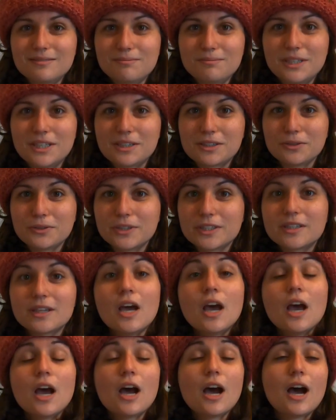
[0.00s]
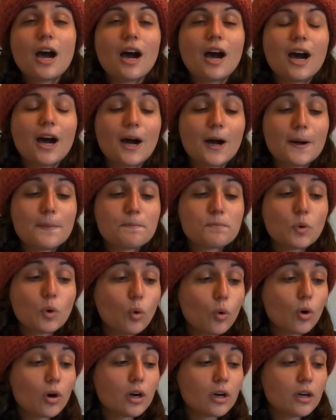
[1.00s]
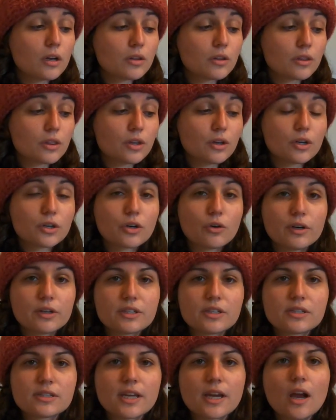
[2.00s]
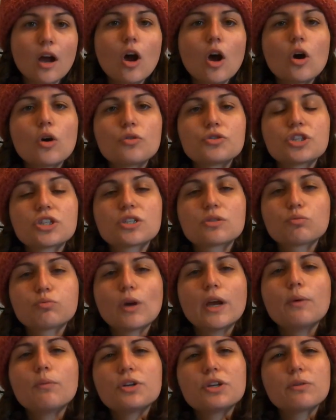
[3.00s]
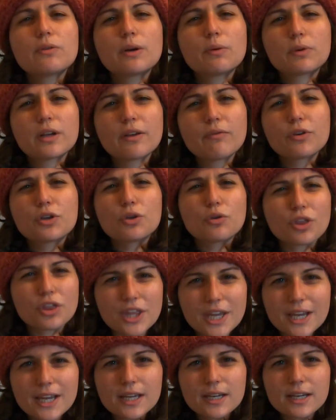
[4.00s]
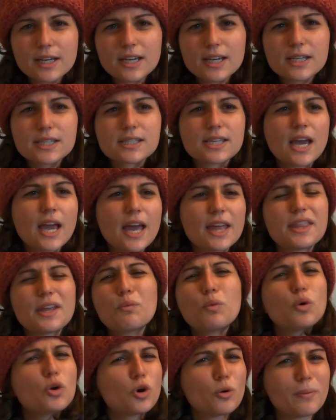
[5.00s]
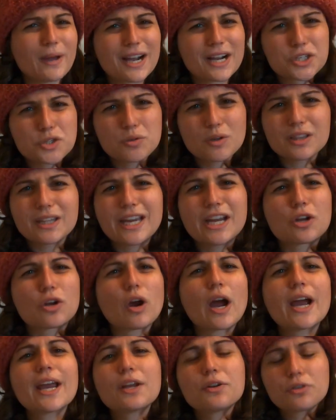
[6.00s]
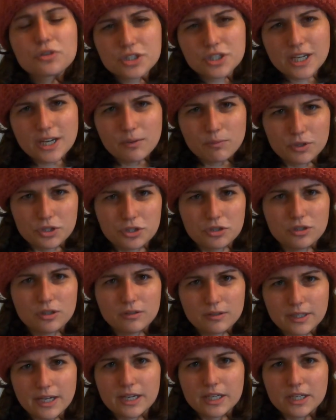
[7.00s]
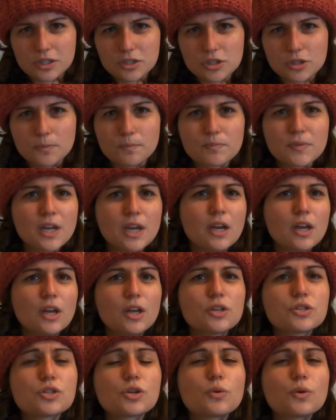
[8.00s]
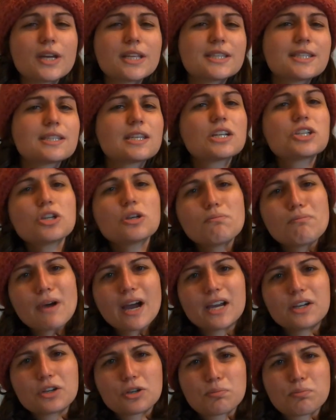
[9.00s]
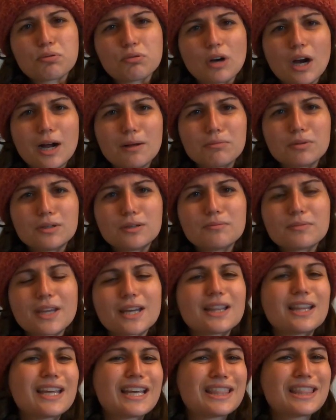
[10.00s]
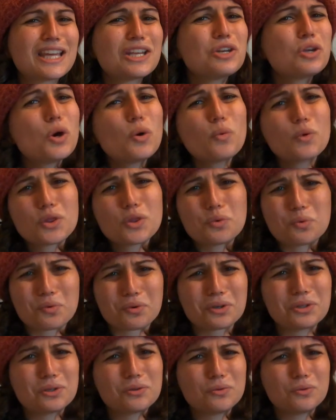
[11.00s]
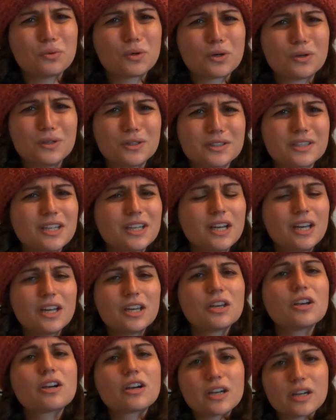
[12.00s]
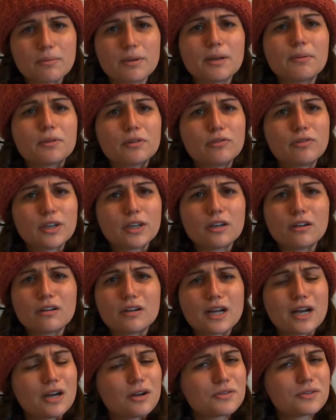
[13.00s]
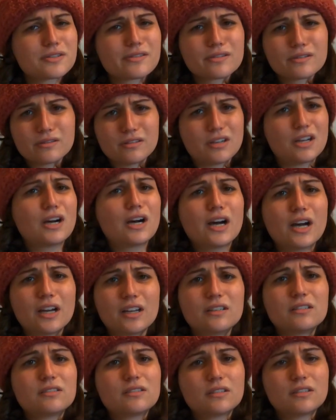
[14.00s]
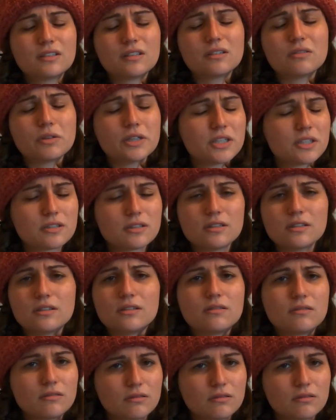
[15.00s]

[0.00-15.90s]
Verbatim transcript: me included. Or they're going to say, oh, just write whatever you think it is, and then we'll go back to it later. I understand what you're getting to. So it's such a minor problem that like they know in the real world, you're gonna be able to figure it out. So they're not going to